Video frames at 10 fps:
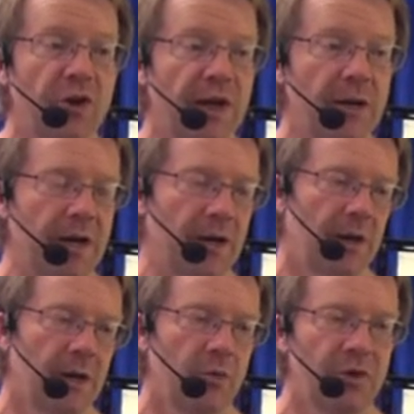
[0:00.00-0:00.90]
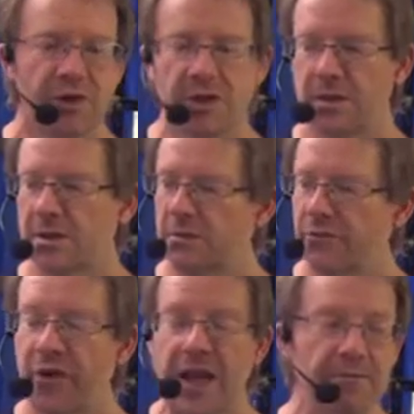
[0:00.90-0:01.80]
triba, which is
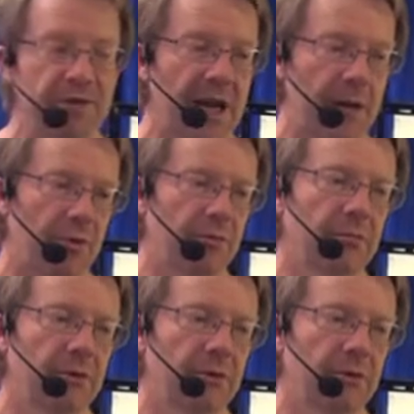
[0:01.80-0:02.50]
flam tap,